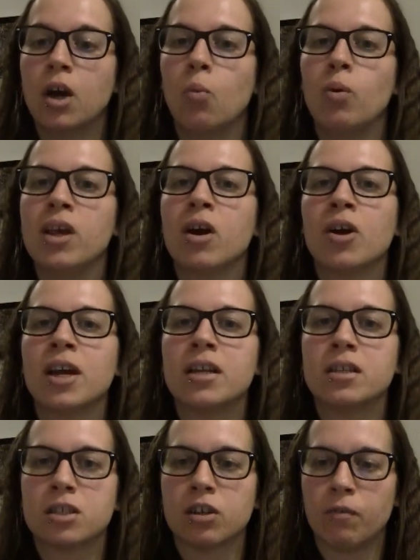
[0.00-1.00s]
We are in
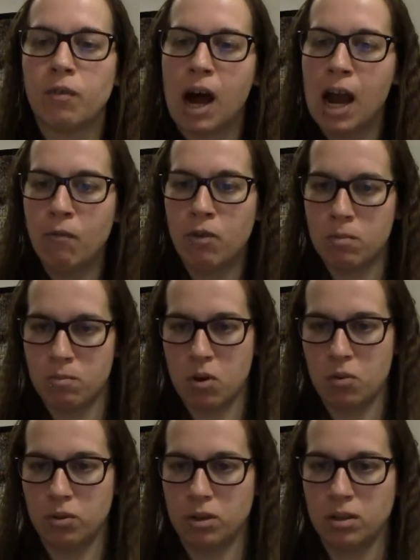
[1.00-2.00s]
survival
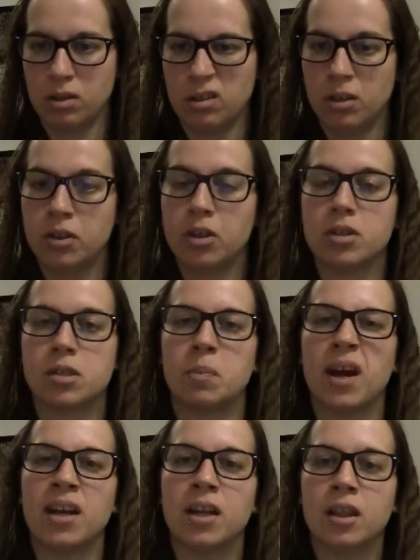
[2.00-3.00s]
mode. They're
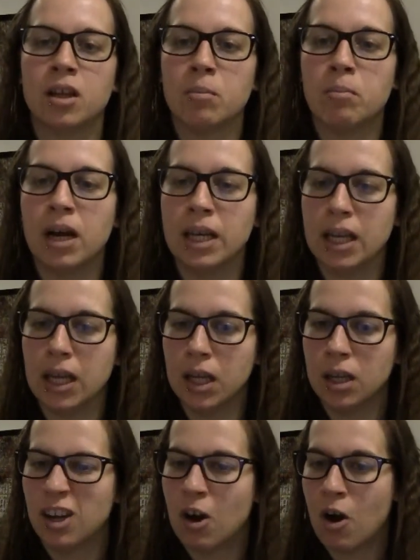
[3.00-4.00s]
spending their
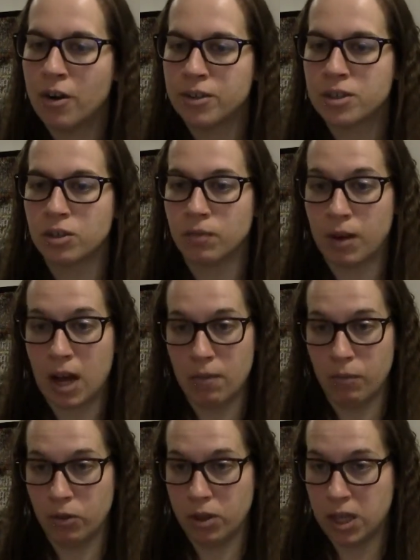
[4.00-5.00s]
money on
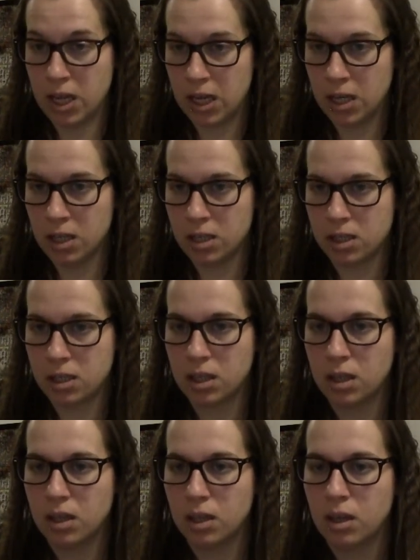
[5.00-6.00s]
survival things.
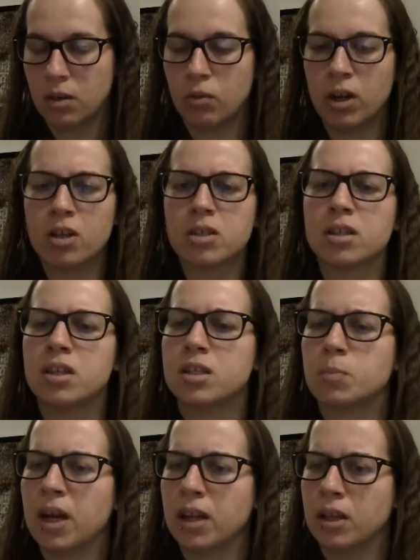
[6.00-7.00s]
What else are they
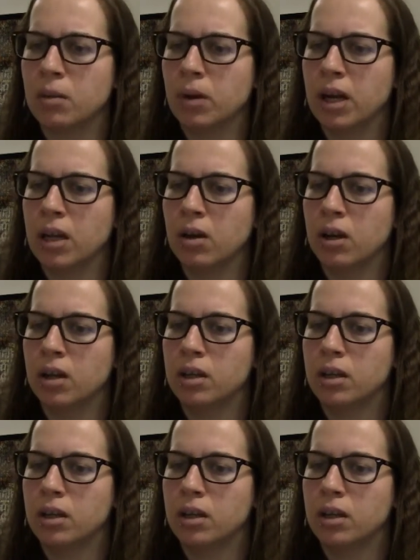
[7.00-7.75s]
spending their money on?